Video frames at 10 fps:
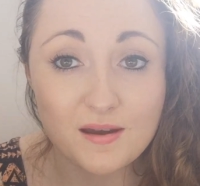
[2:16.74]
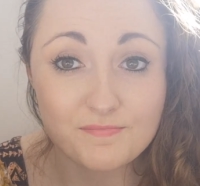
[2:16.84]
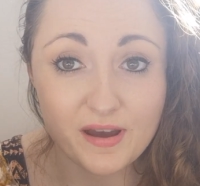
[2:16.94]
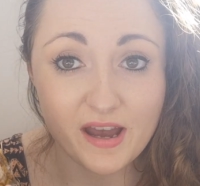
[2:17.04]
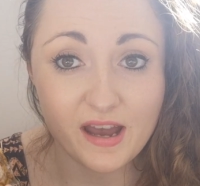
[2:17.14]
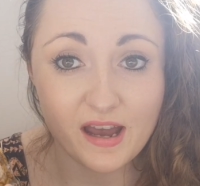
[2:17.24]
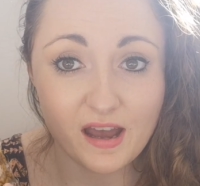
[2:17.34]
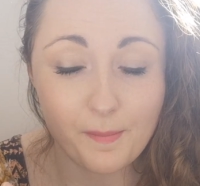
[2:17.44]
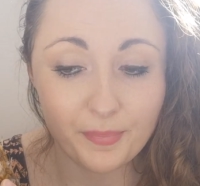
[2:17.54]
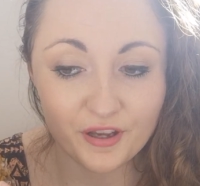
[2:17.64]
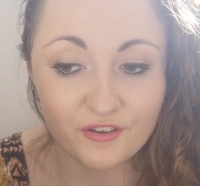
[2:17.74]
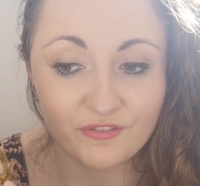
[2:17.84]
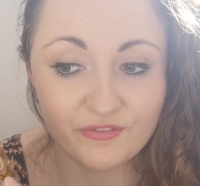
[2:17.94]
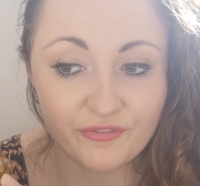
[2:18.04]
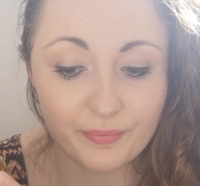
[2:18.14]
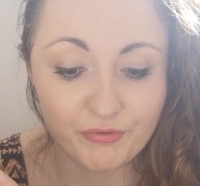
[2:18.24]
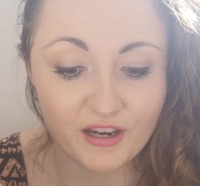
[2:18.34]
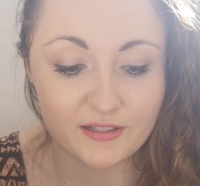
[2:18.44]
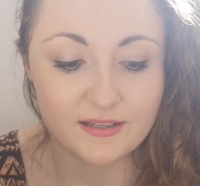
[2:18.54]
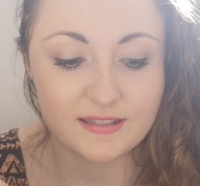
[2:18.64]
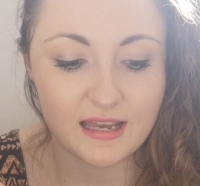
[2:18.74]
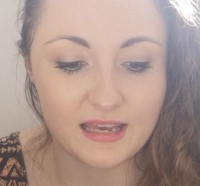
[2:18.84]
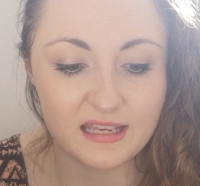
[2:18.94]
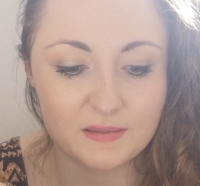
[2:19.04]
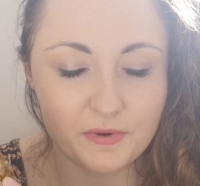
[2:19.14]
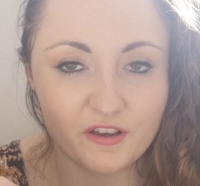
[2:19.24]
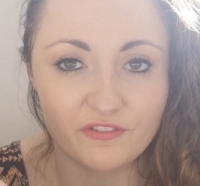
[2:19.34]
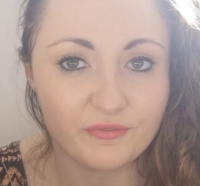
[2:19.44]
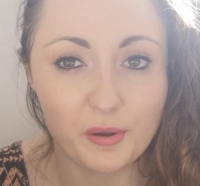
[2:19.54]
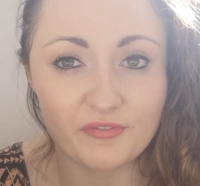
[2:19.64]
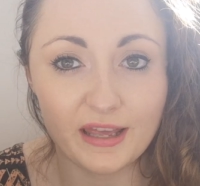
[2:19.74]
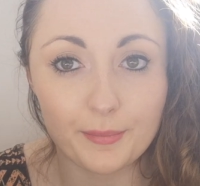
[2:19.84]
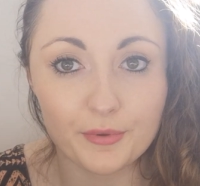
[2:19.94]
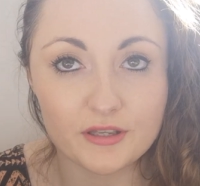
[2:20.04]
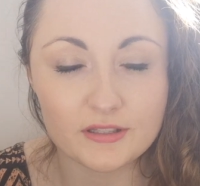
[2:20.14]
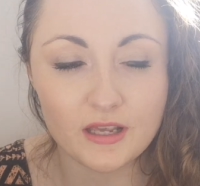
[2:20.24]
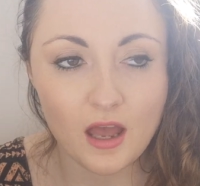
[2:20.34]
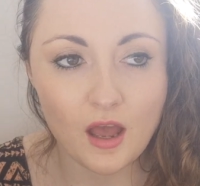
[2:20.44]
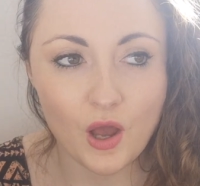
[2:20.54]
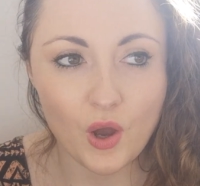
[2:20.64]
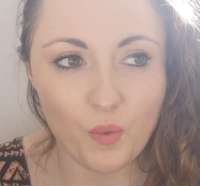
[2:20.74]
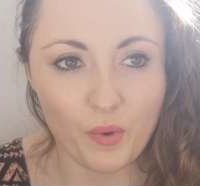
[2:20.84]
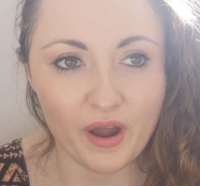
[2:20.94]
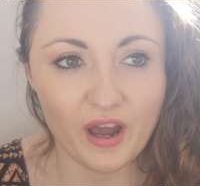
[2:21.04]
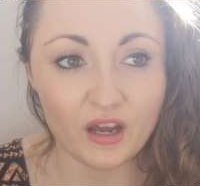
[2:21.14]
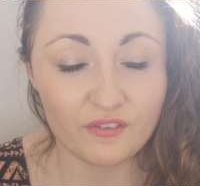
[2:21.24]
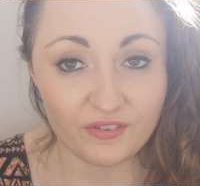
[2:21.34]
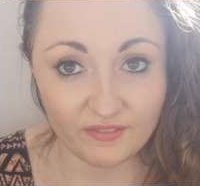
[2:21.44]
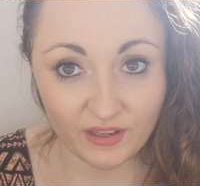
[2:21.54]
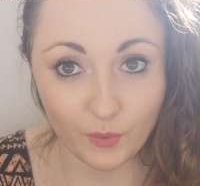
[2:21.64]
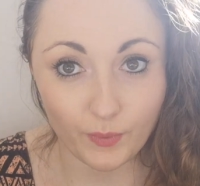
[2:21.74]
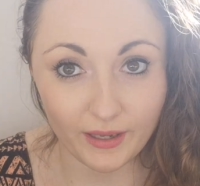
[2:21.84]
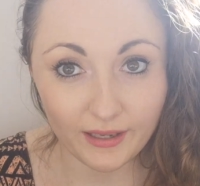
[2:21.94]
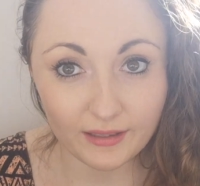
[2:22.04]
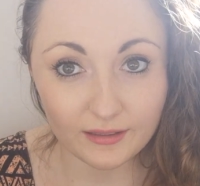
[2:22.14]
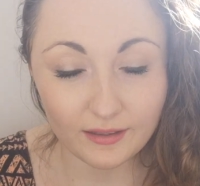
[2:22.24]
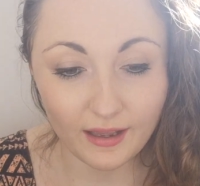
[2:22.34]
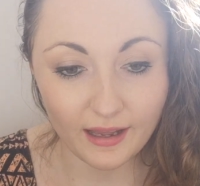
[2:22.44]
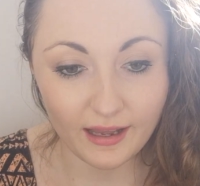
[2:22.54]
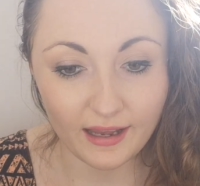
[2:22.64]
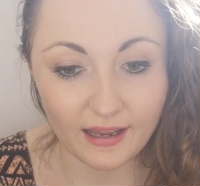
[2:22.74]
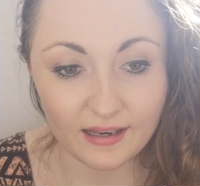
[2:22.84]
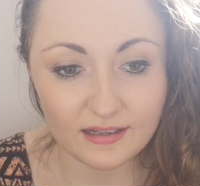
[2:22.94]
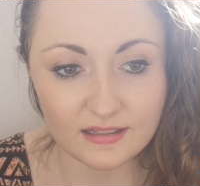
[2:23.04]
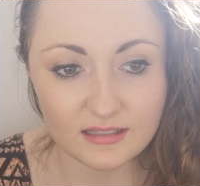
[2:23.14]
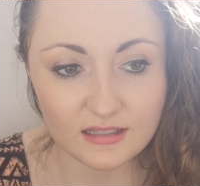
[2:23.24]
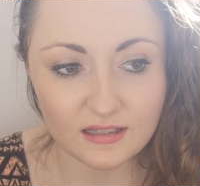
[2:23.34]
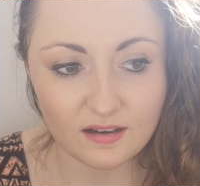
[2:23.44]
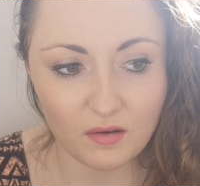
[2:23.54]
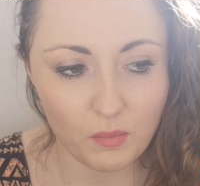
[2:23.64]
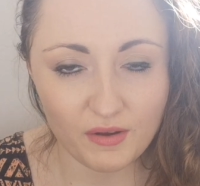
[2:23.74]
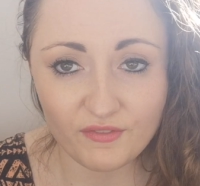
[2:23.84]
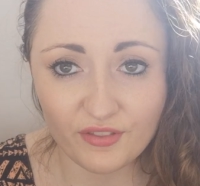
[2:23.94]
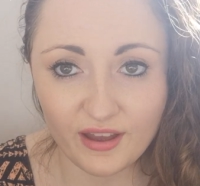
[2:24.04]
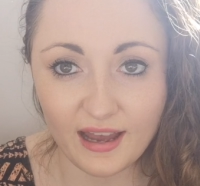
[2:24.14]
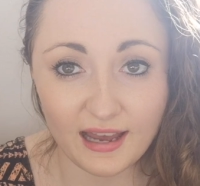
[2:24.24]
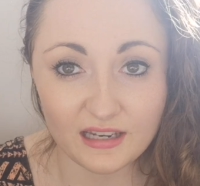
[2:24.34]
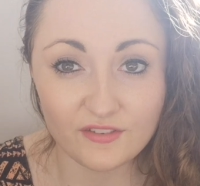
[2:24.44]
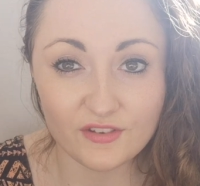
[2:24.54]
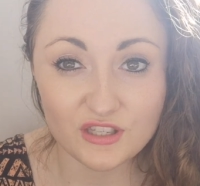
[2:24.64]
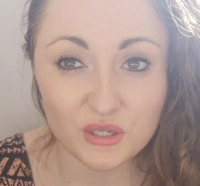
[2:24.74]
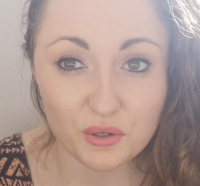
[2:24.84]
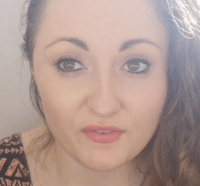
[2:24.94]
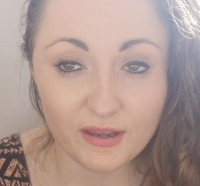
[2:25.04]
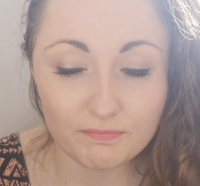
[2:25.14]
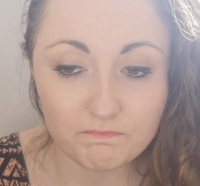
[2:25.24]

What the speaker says: But both pregnancies, both labours were very quick, and whether that had anything to do with it,